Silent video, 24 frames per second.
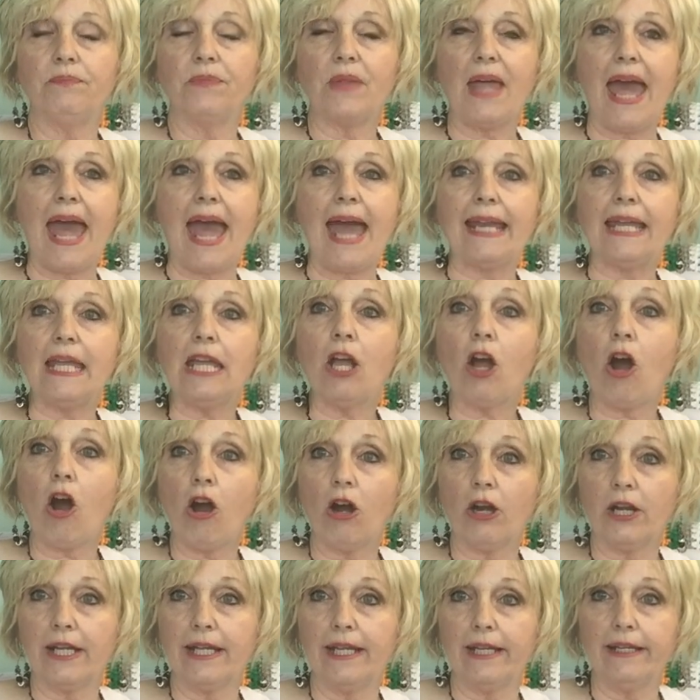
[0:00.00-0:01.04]
Addie
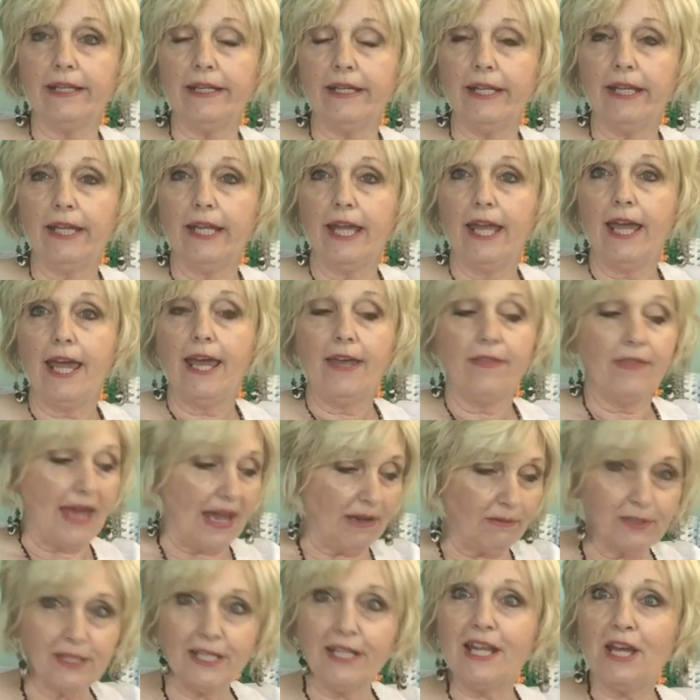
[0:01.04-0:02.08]
cardigan. That
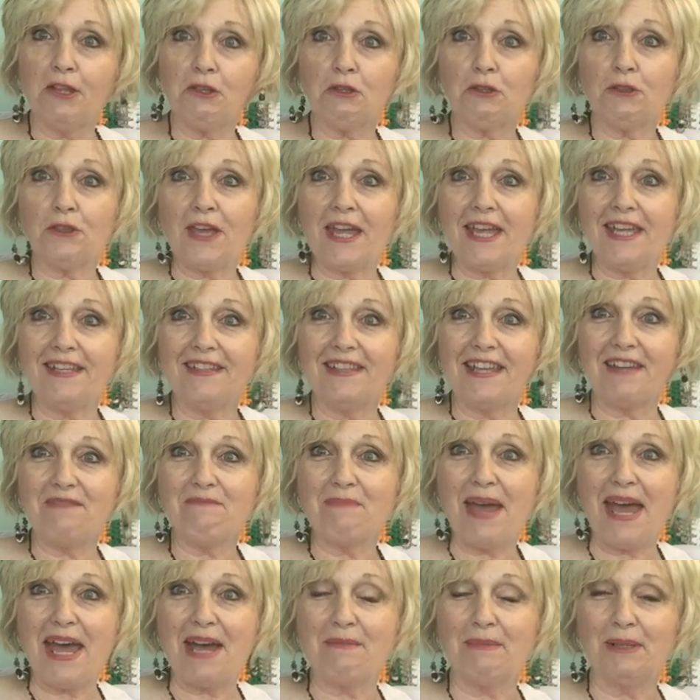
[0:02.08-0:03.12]
was another thing that
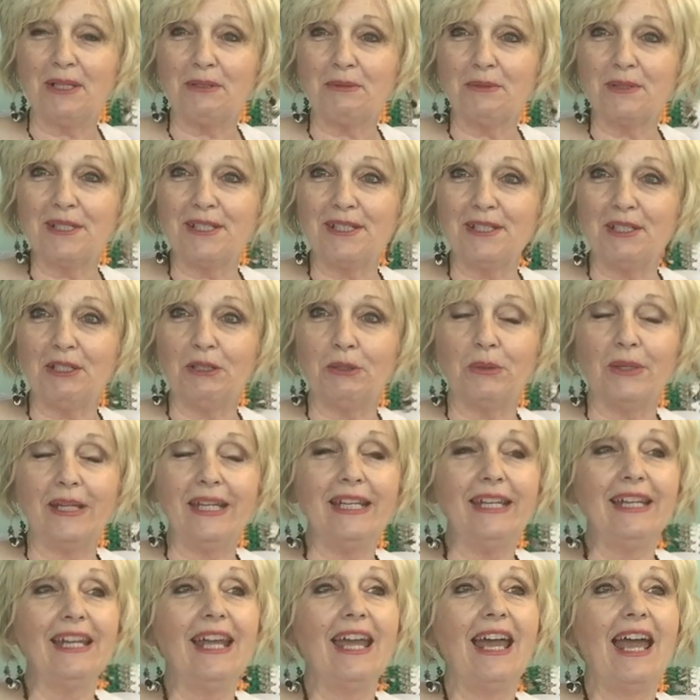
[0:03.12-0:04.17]
Pamela was
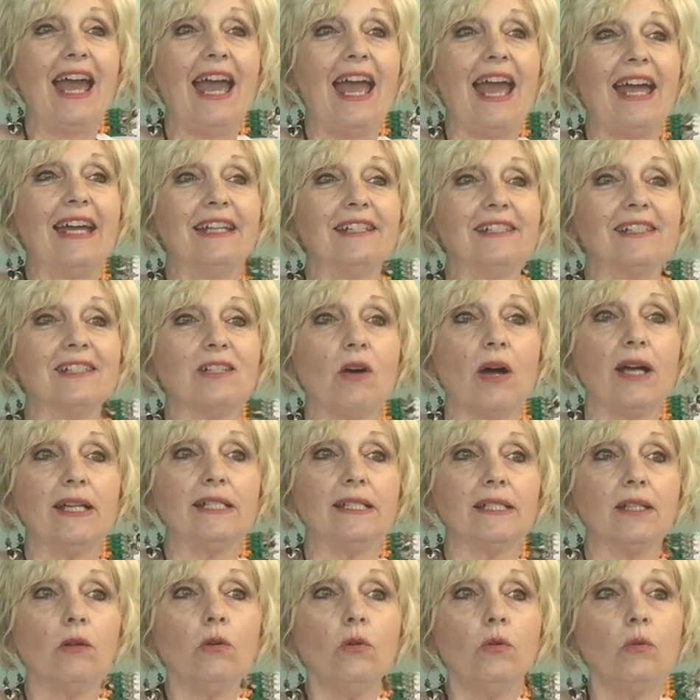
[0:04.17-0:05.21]
doing. And so I
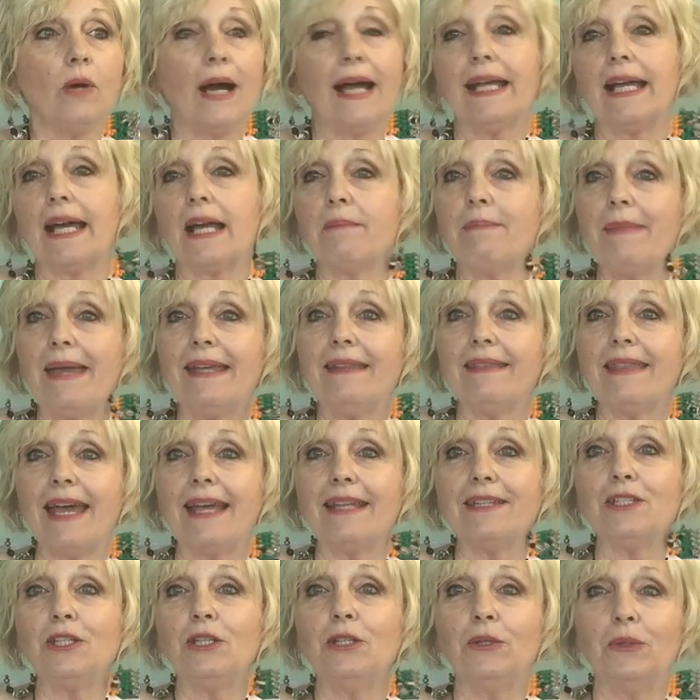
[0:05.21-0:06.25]
said, oh, I got to make that
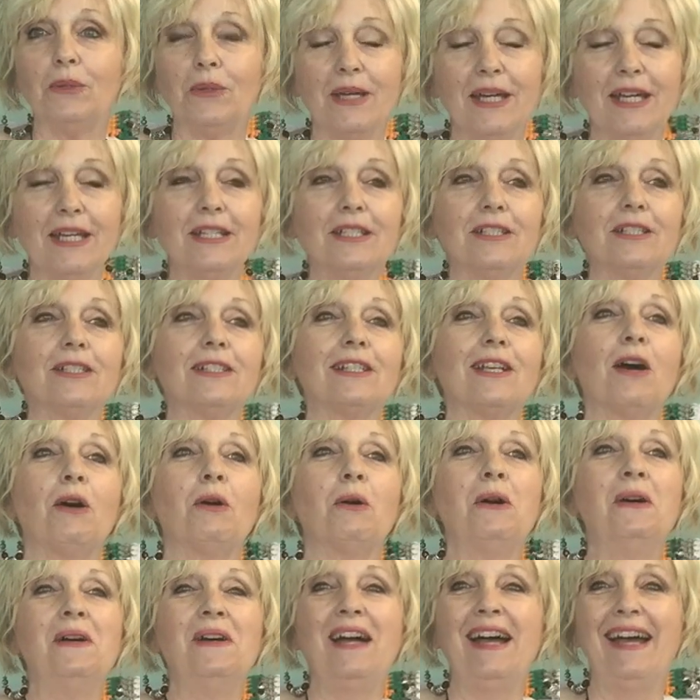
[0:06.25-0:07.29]
too. So
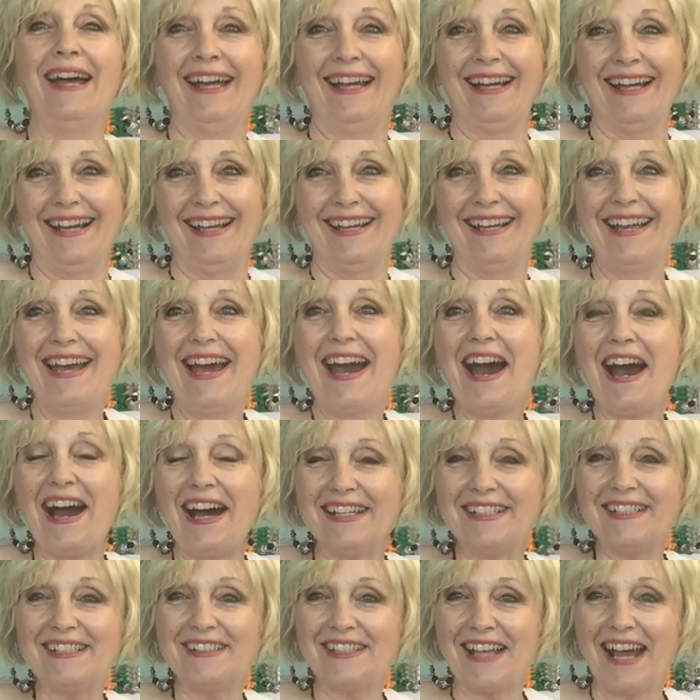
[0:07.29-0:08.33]
I
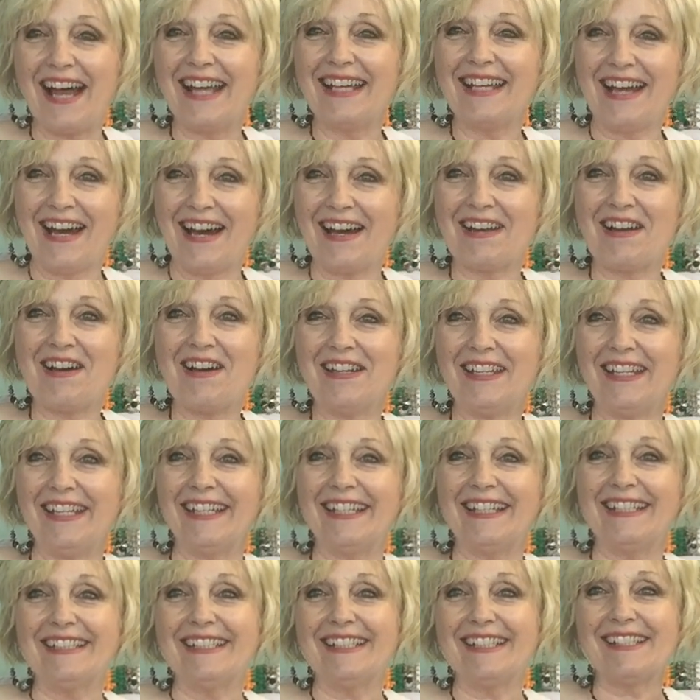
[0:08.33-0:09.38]
got on
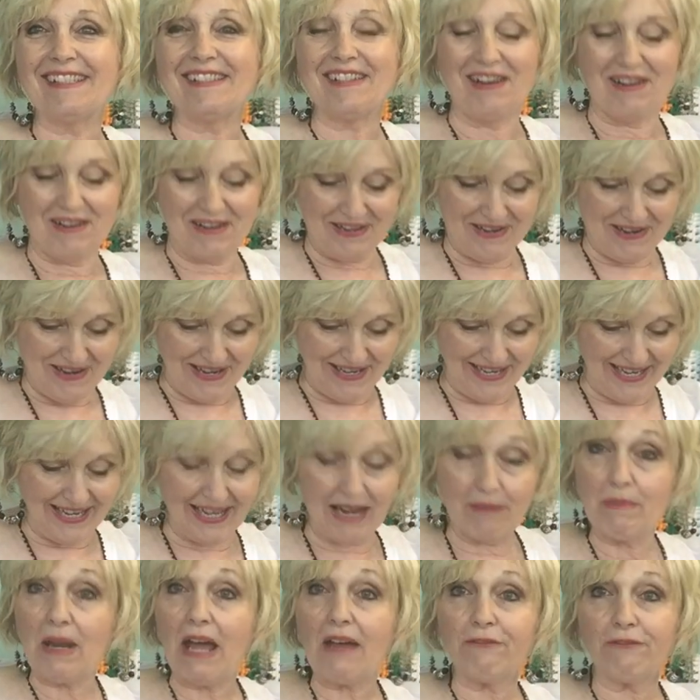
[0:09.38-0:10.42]
it and started on it.
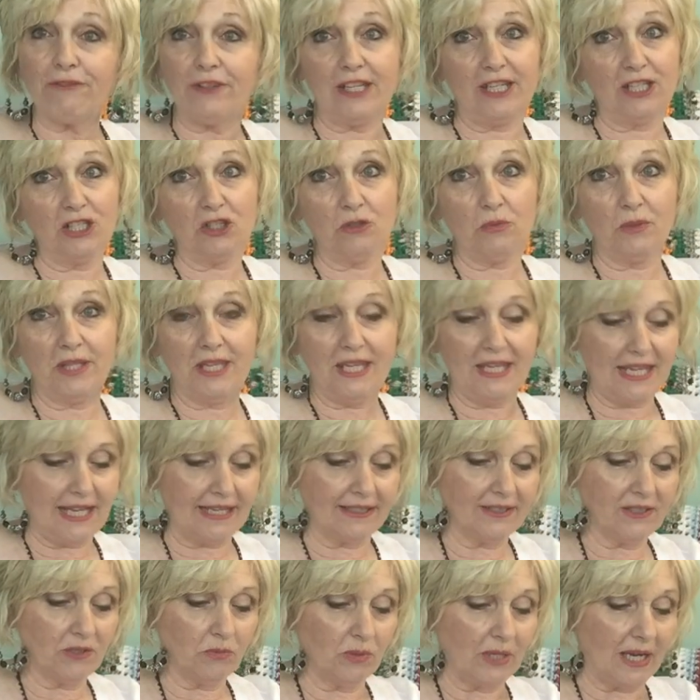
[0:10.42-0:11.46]
I'm not finished with it yet.
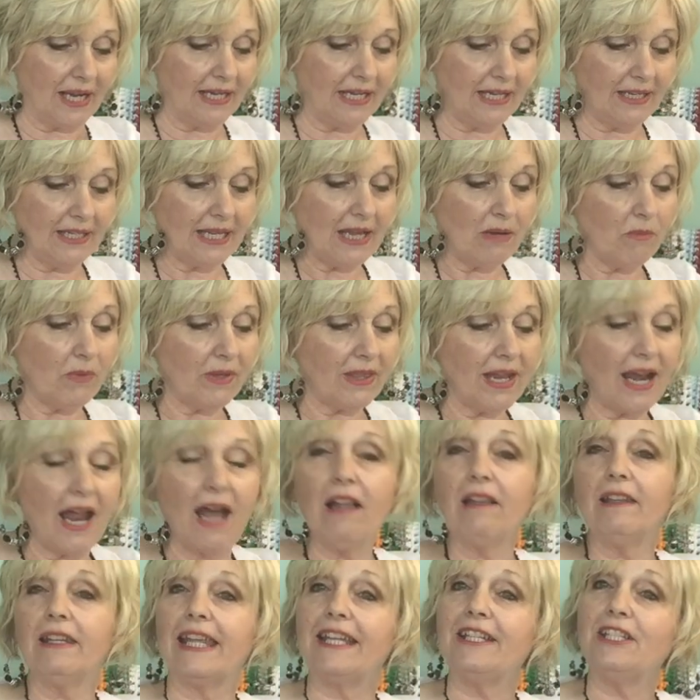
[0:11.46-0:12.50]
So when I get done with it,
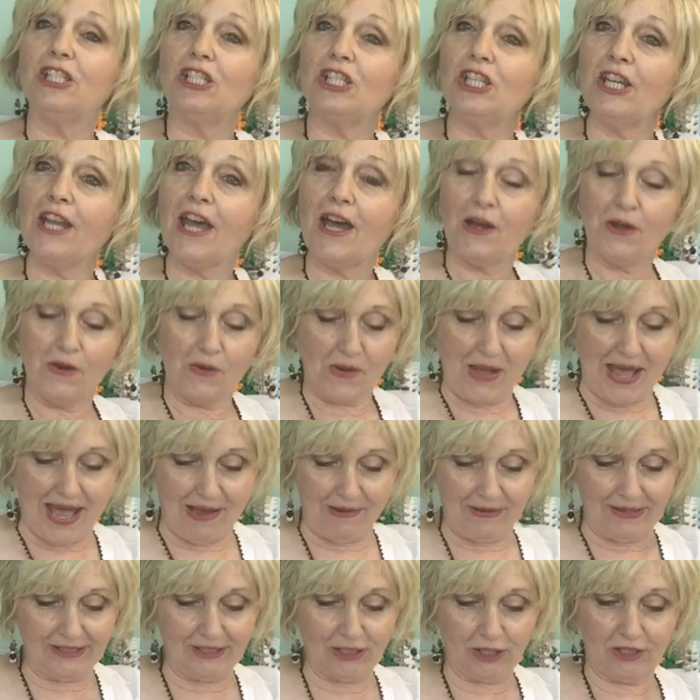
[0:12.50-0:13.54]
I'll let you know how
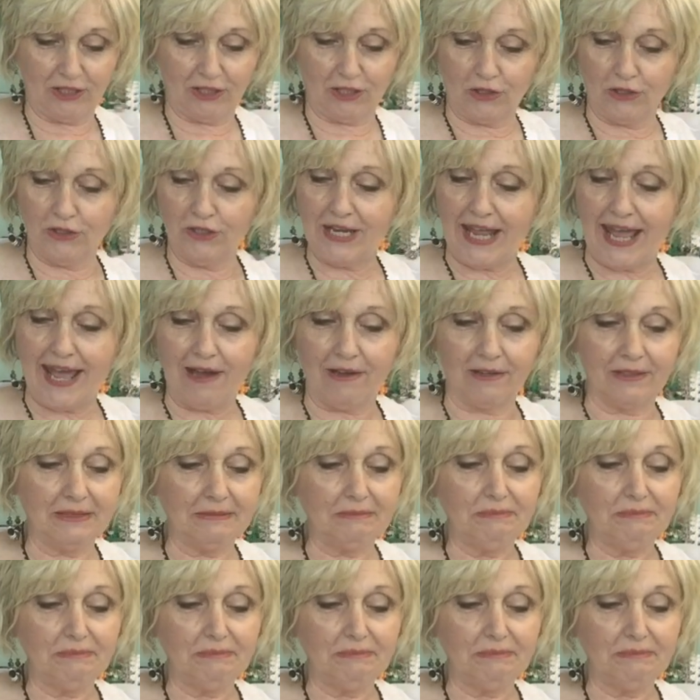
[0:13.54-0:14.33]
it turned out.